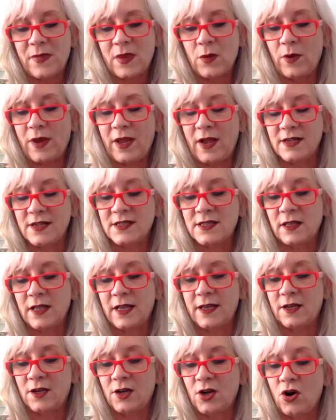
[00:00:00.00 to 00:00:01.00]
We
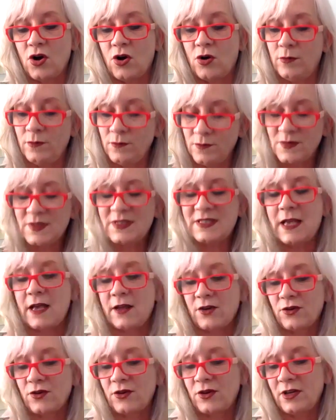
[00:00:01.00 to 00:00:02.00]
isolate at home,
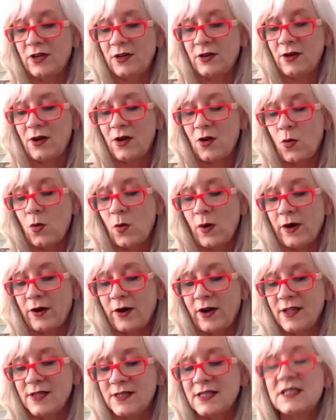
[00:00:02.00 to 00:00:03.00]
Saturn in
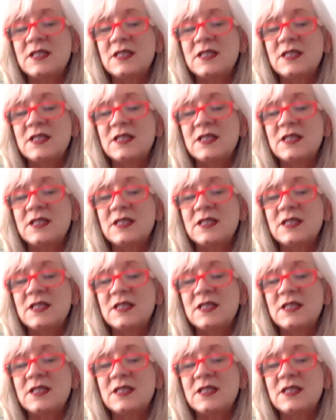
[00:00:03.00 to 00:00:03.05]
Aquarius,